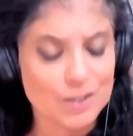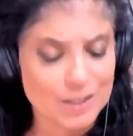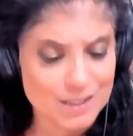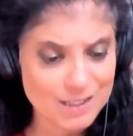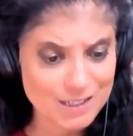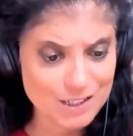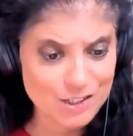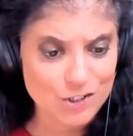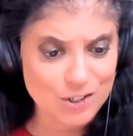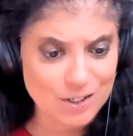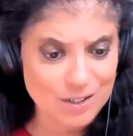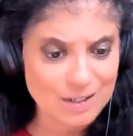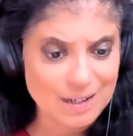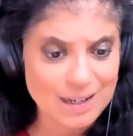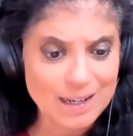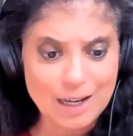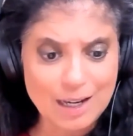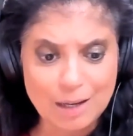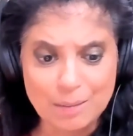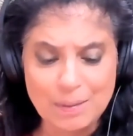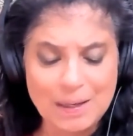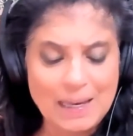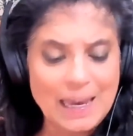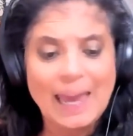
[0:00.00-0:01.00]
condition. It
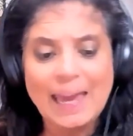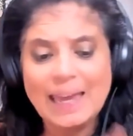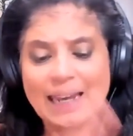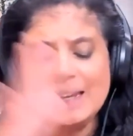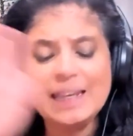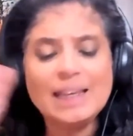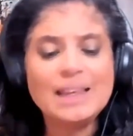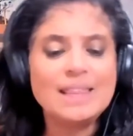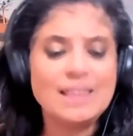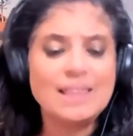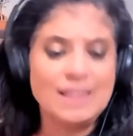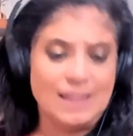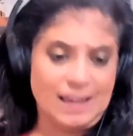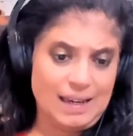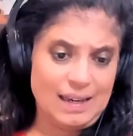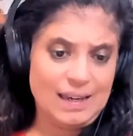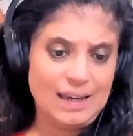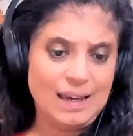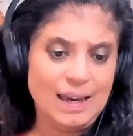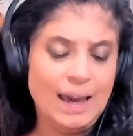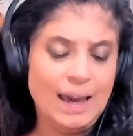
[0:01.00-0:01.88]
could be anything.